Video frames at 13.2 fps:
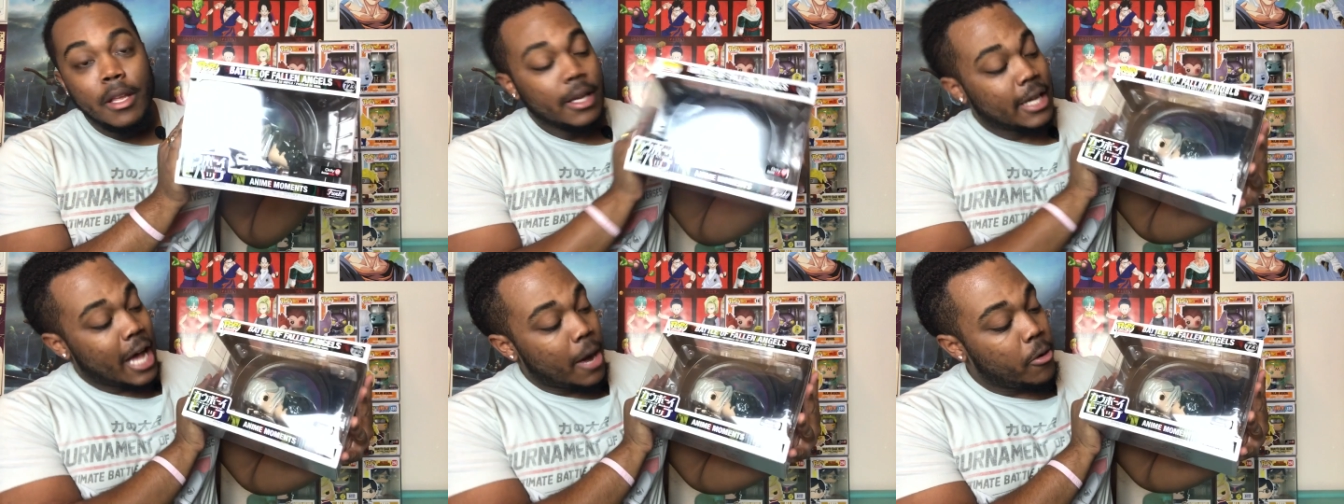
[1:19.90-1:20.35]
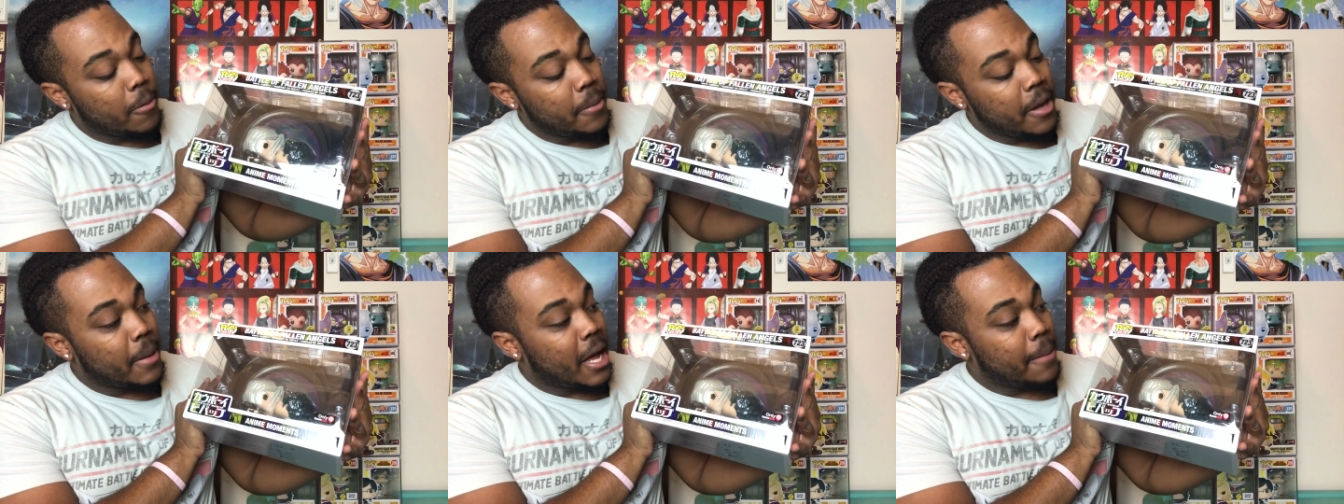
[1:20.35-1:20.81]
Cowboy
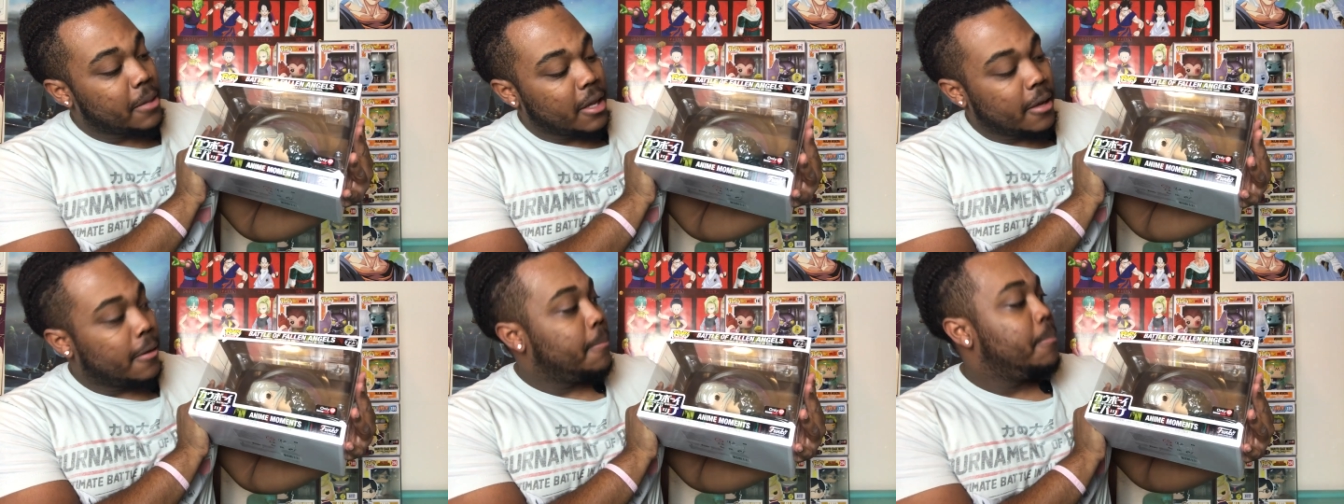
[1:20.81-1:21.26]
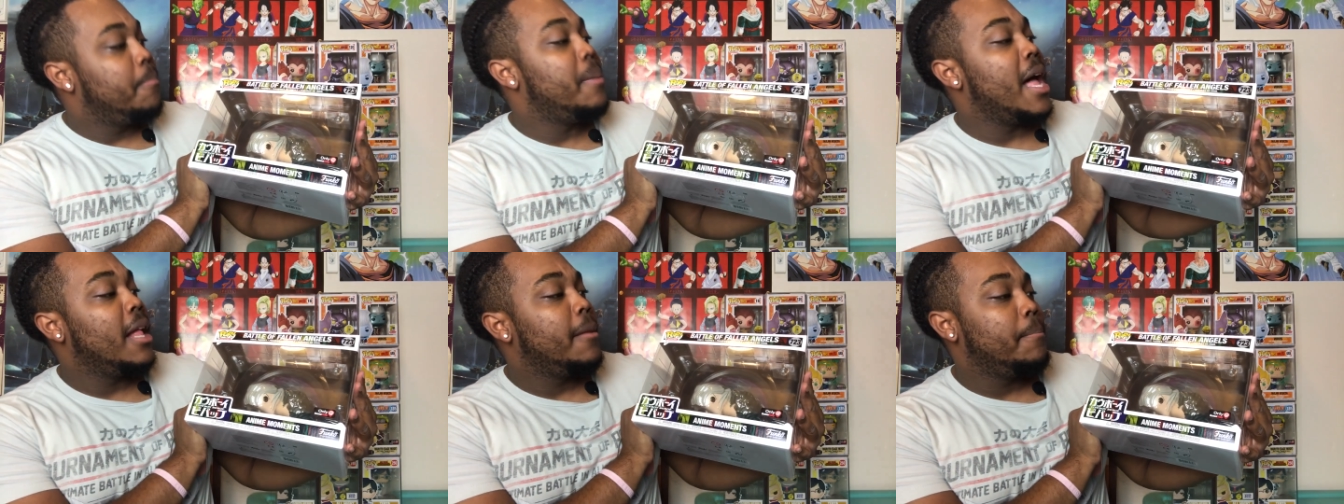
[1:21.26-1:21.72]
Bebop, the
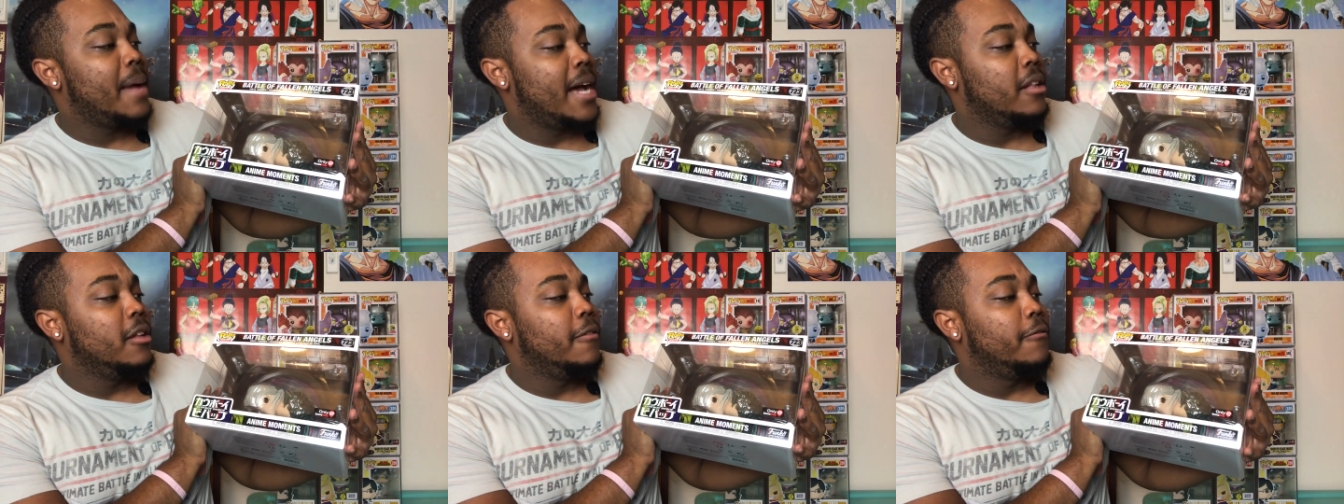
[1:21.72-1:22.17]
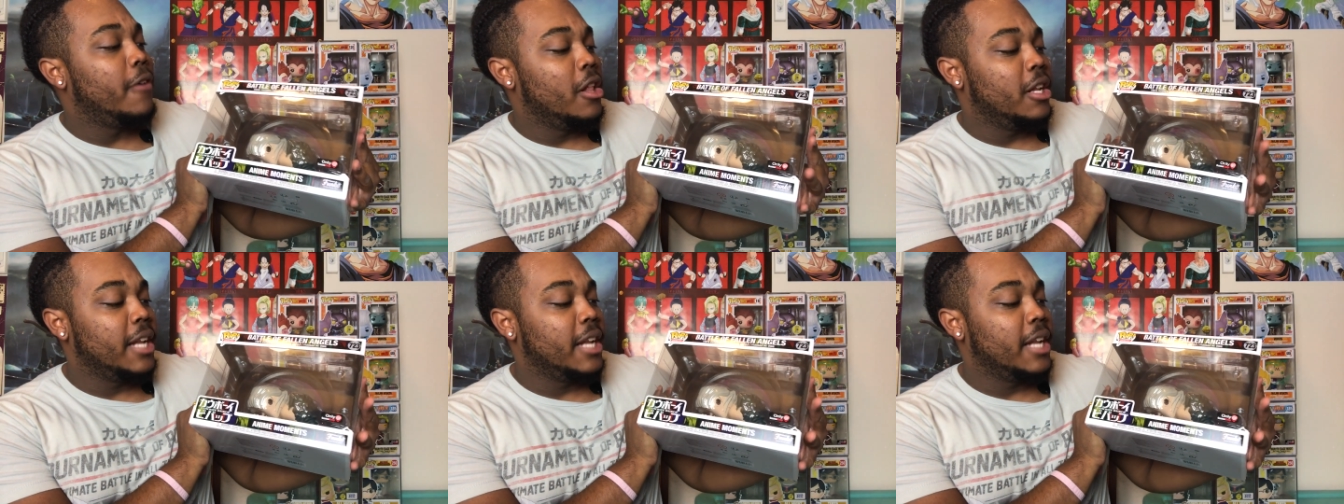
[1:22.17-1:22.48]
Battle of Fallen